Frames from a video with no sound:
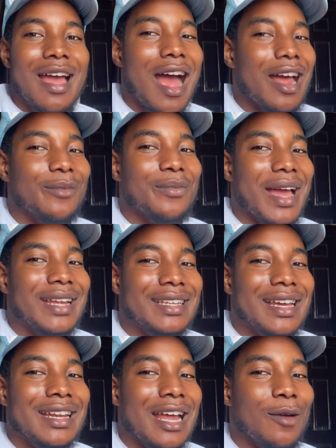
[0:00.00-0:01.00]
And by
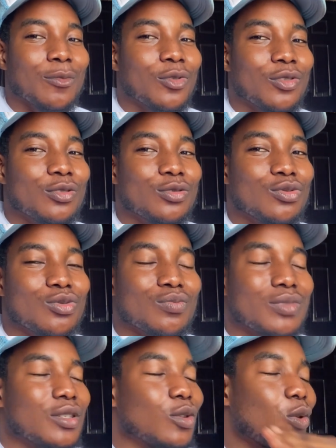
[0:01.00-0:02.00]
then, I'm going to
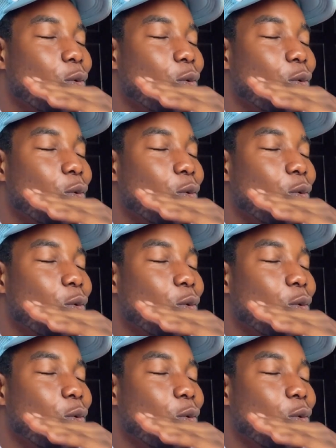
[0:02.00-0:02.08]
be